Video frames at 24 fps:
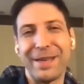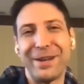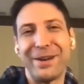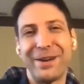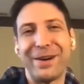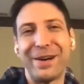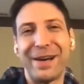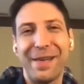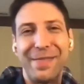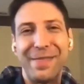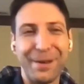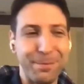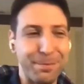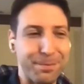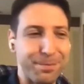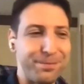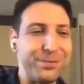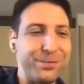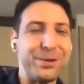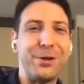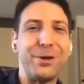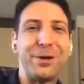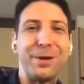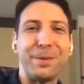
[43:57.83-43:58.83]
I think
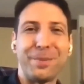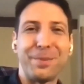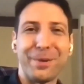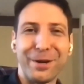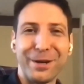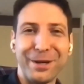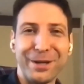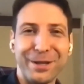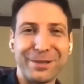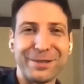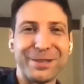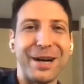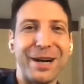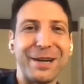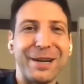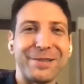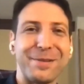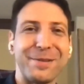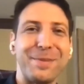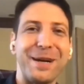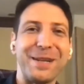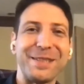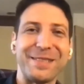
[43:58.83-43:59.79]
Yuta Pearl talks